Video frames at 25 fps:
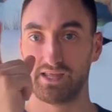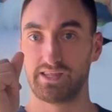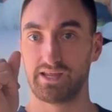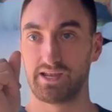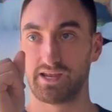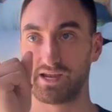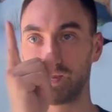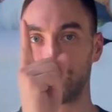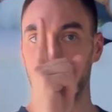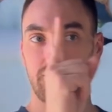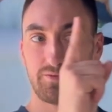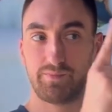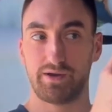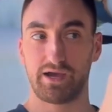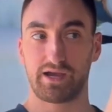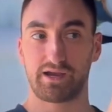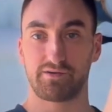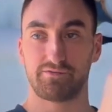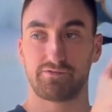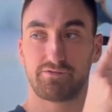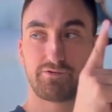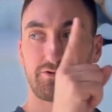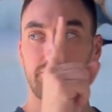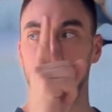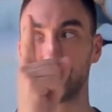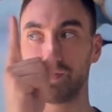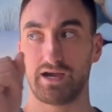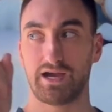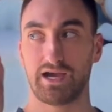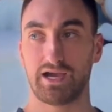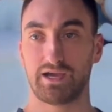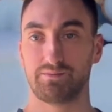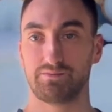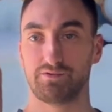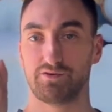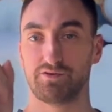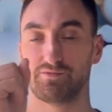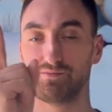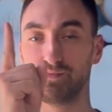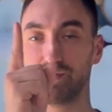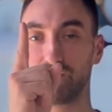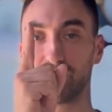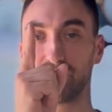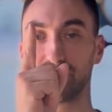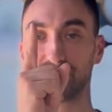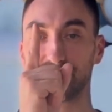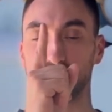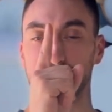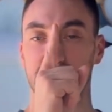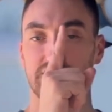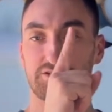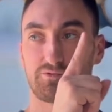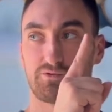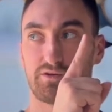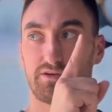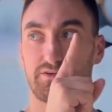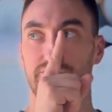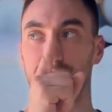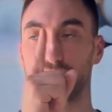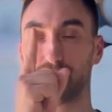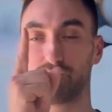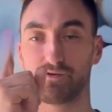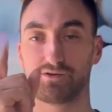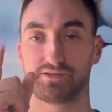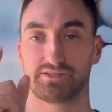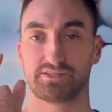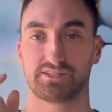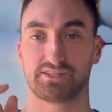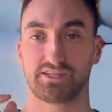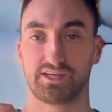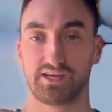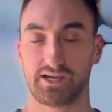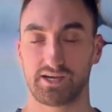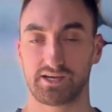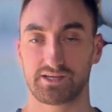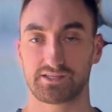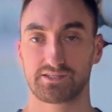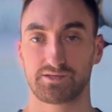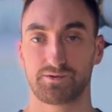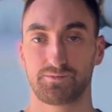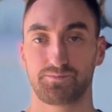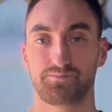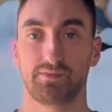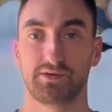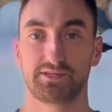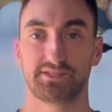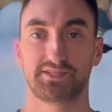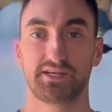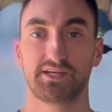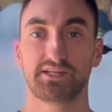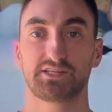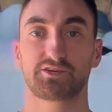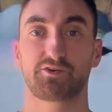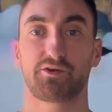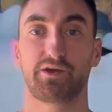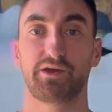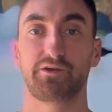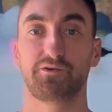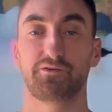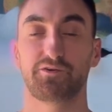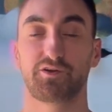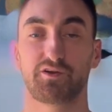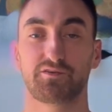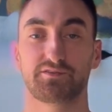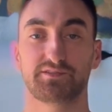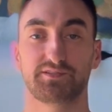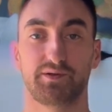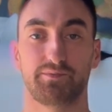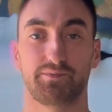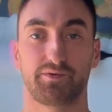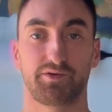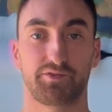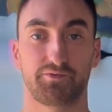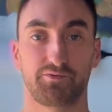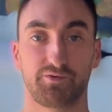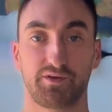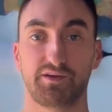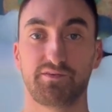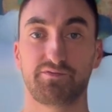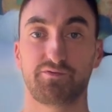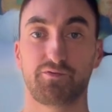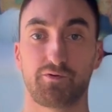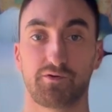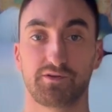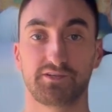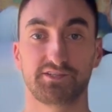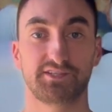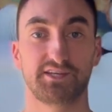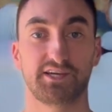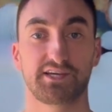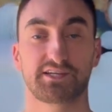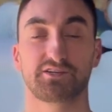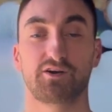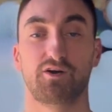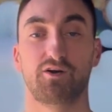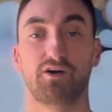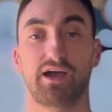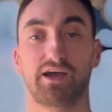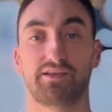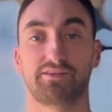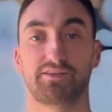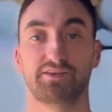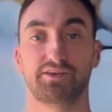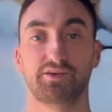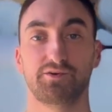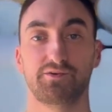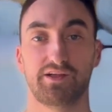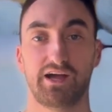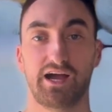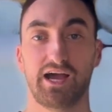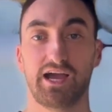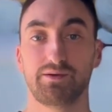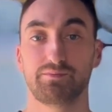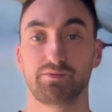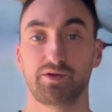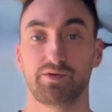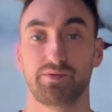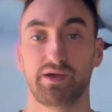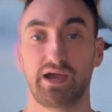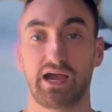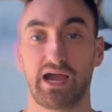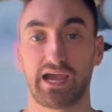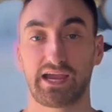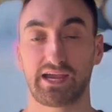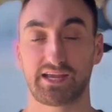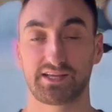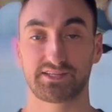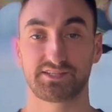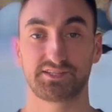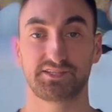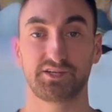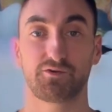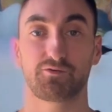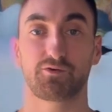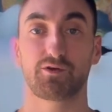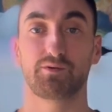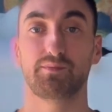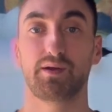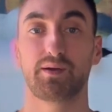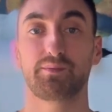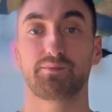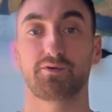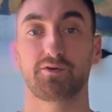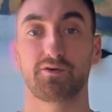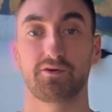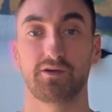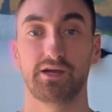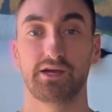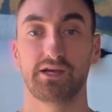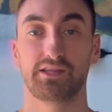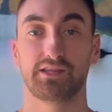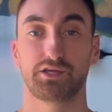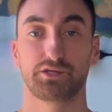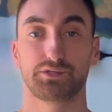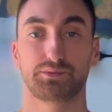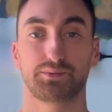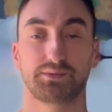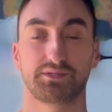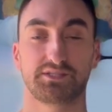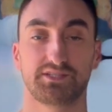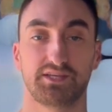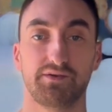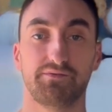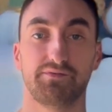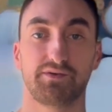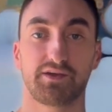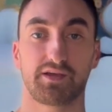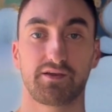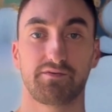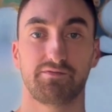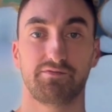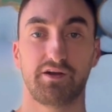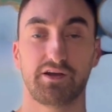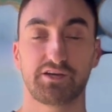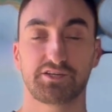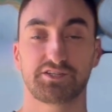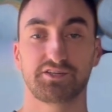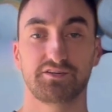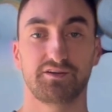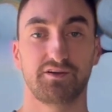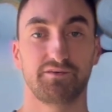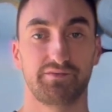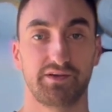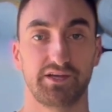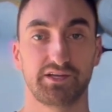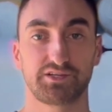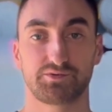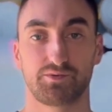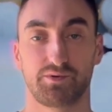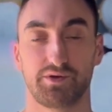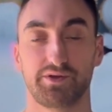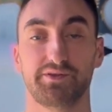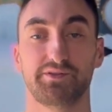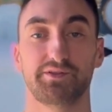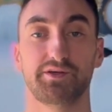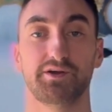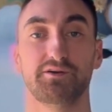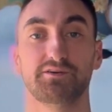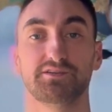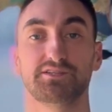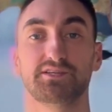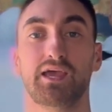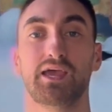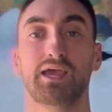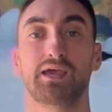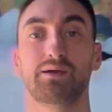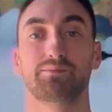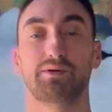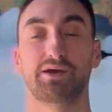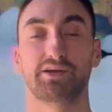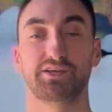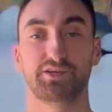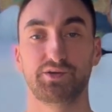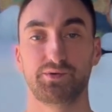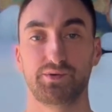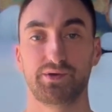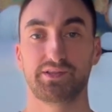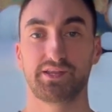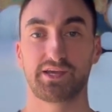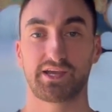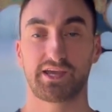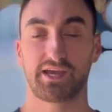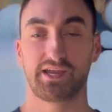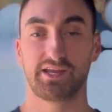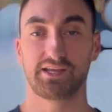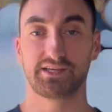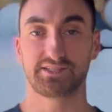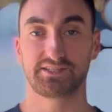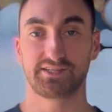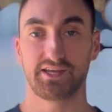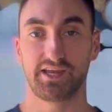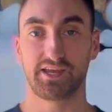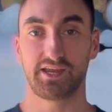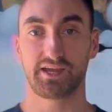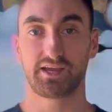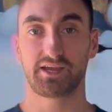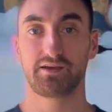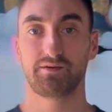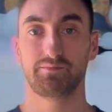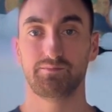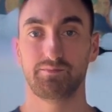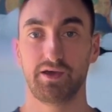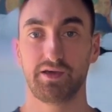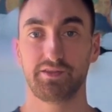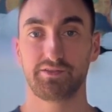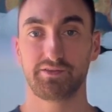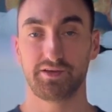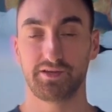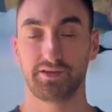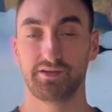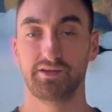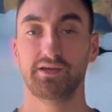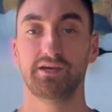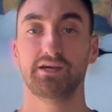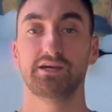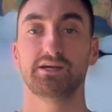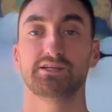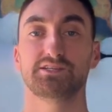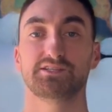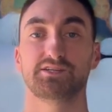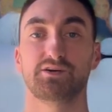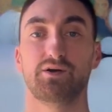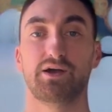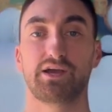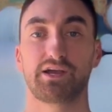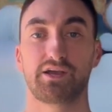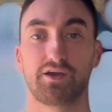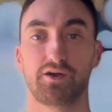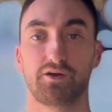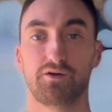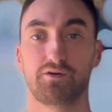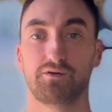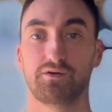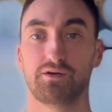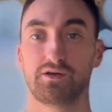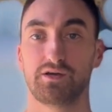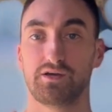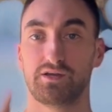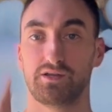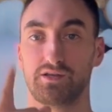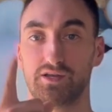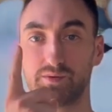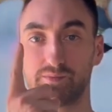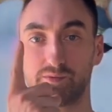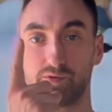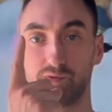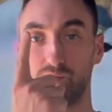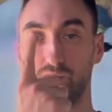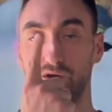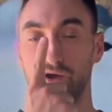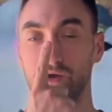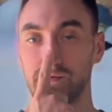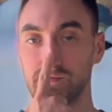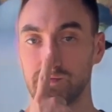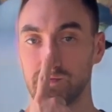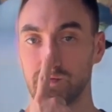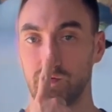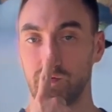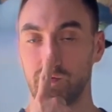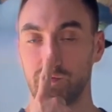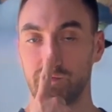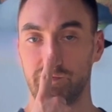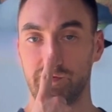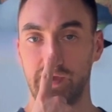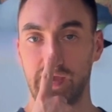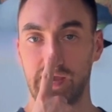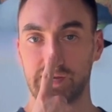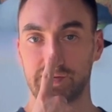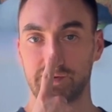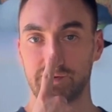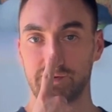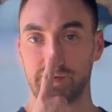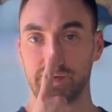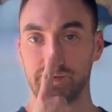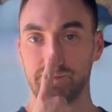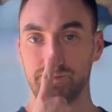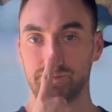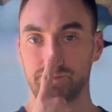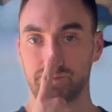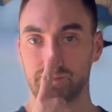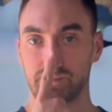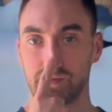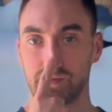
and then I go back and forth eye movement because it's 3, 4, and 6. But since cranial nerves number 3, 4, and 6 all have to do with eye movement, I can still remember the specific function of each one of those by doing the kinesthetic method. So I go number 1, olfactory.